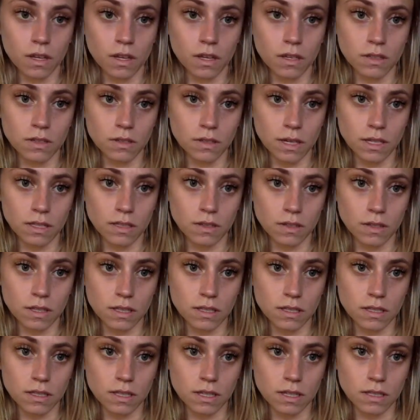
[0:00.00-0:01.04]
So as you can
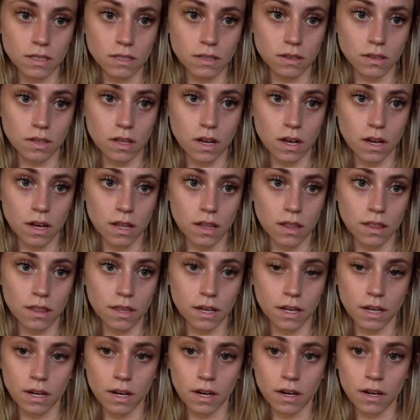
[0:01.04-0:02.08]
see, it's a lot
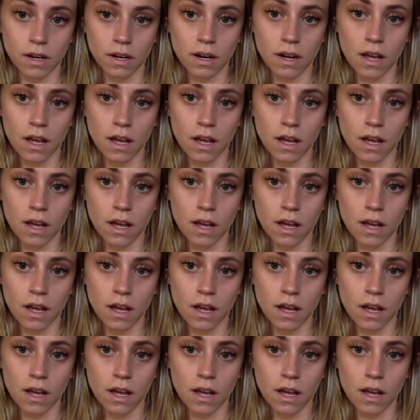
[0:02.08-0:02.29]
thicker.